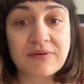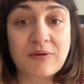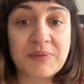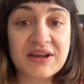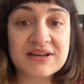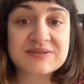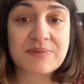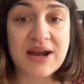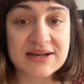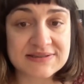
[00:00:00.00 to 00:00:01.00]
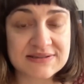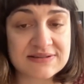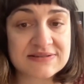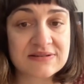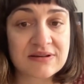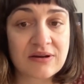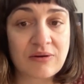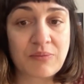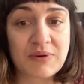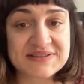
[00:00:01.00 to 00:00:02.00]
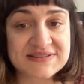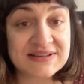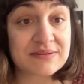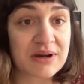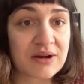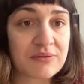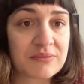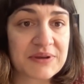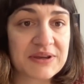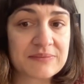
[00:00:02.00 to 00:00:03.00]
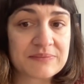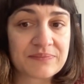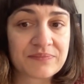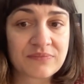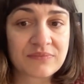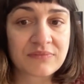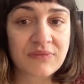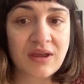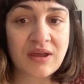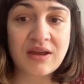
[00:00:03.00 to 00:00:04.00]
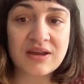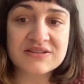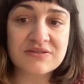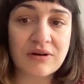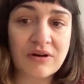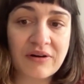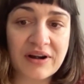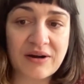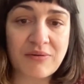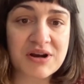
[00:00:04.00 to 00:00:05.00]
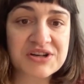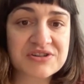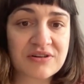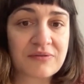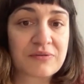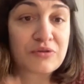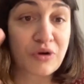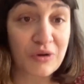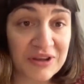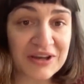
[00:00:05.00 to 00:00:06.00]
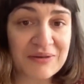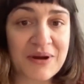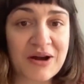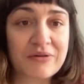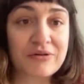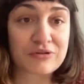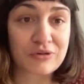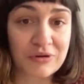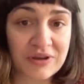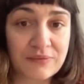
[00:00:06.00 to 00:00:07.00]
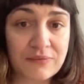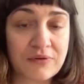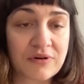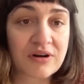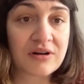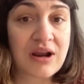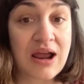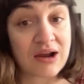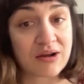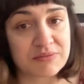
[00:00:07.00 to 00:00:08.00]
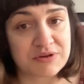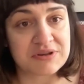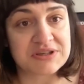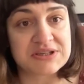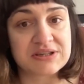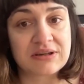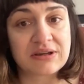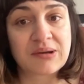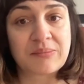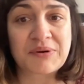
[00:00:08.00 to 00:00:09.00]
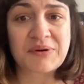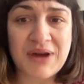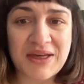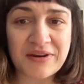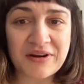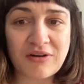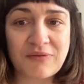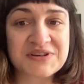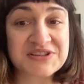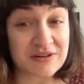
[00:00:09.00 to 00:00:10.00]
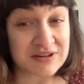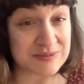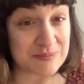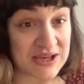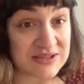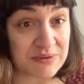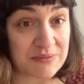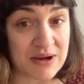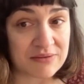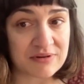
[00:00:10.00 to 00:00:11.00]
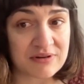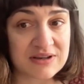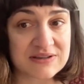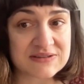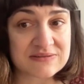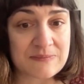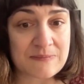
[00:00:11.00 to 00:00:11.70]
of Hopinka's praxis of what cinema could be. It's no longer a question of talking about or talking for a community, but rather of a shared space with boundaries.